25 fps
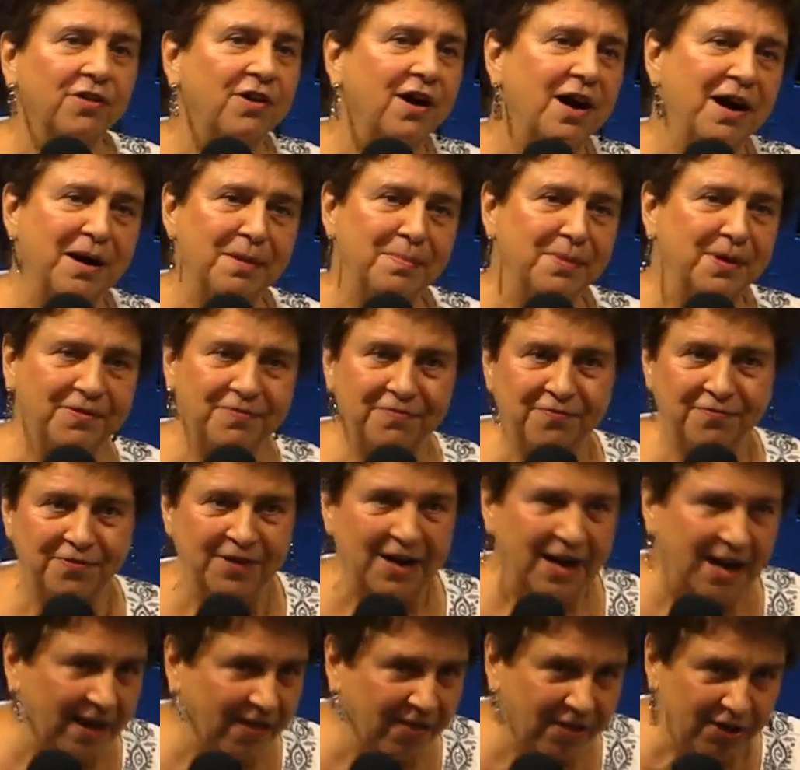Abba,
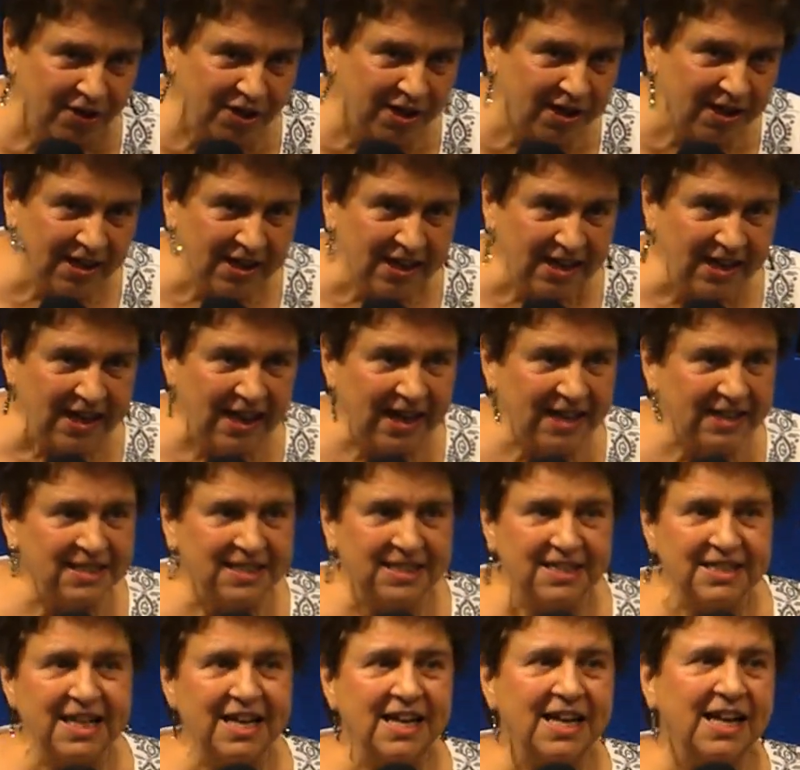Father, and
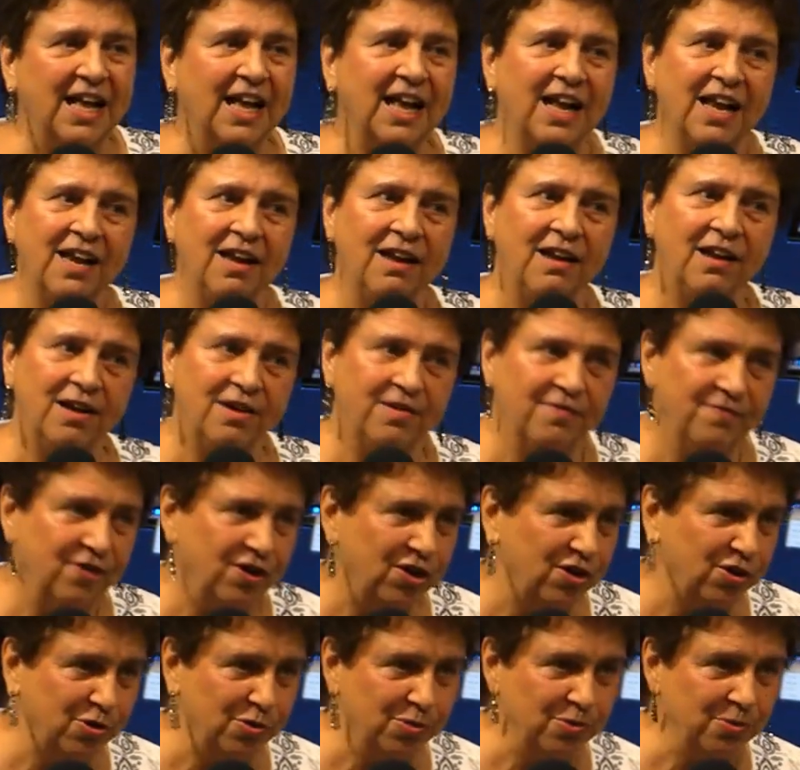say, I love
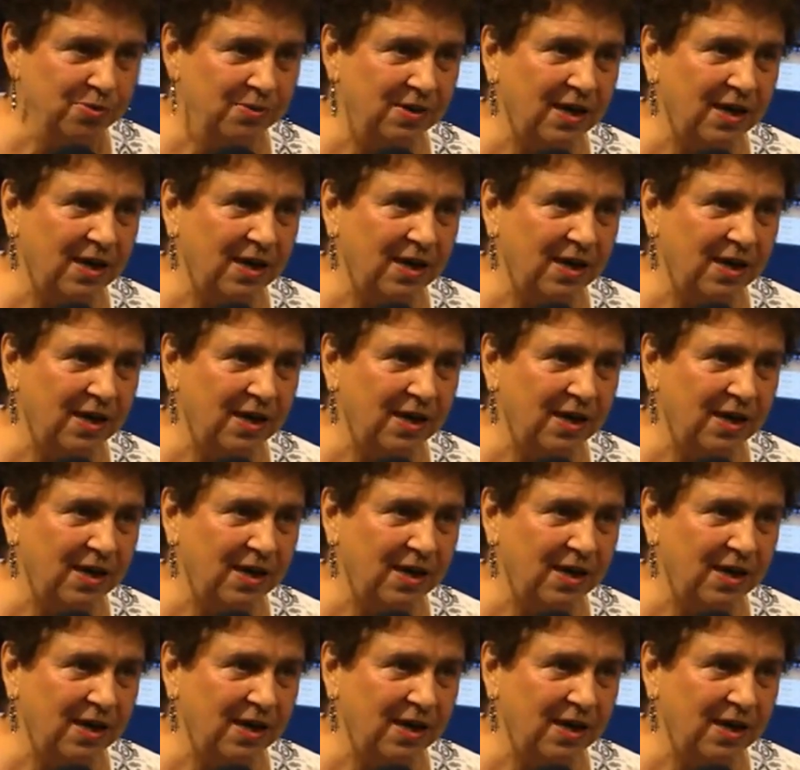you.